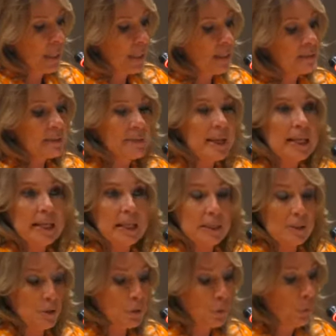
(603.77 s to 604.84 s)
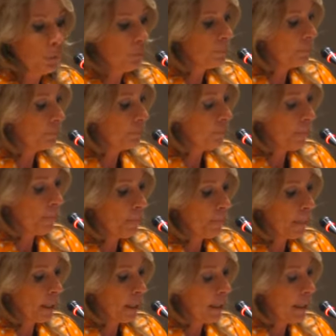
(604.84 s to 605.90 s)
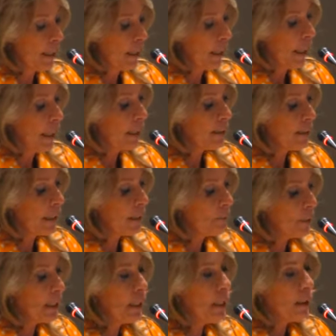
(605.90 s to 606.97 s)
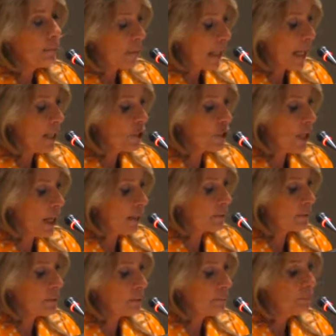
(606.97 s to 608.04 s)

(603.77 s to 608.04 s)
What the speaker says: It is a delicate tool and can be hijacked